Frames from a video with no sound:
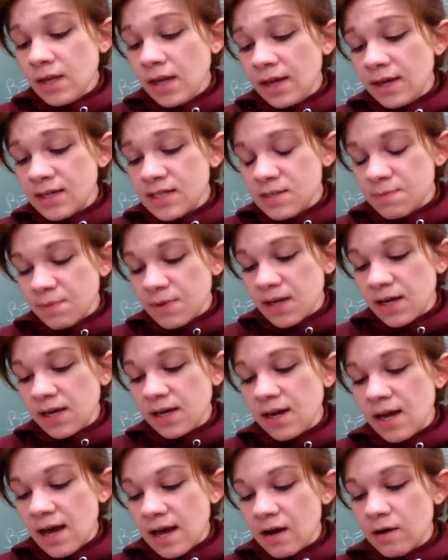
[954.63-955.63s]

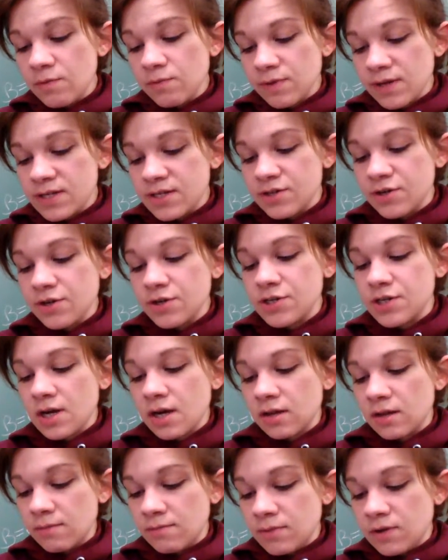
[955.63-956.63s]
explain how research
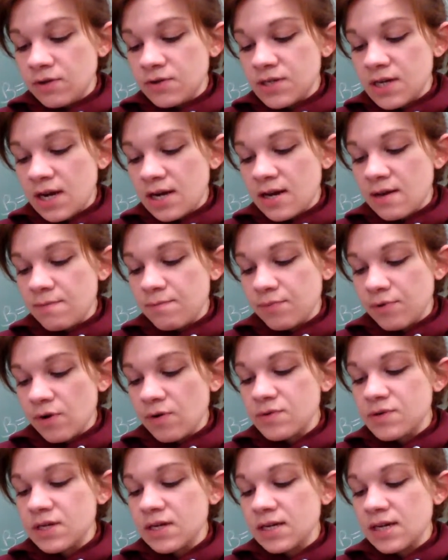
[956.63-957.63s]
on the mutated
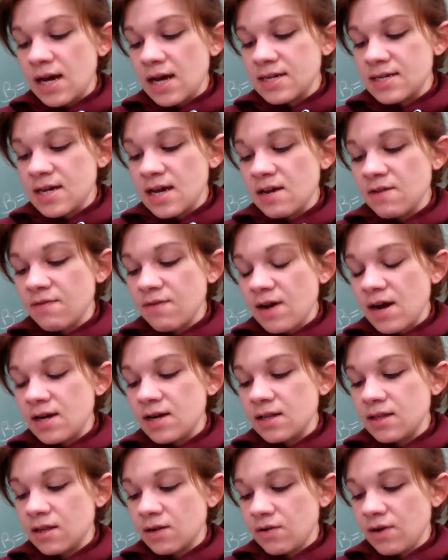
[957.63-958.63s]
protein identified
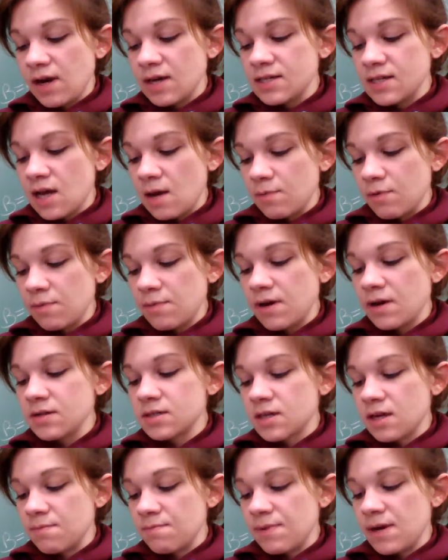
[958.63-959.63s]
in the grasshopper
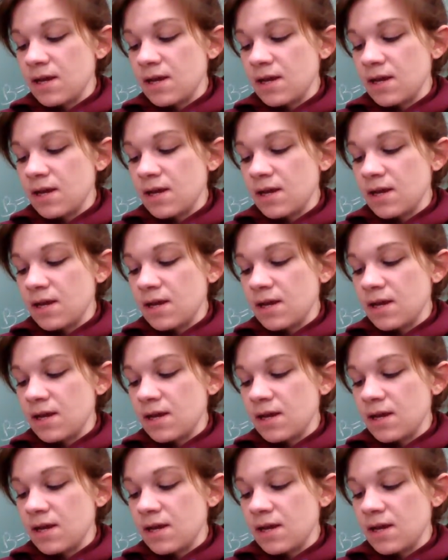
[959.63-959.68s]
mouse could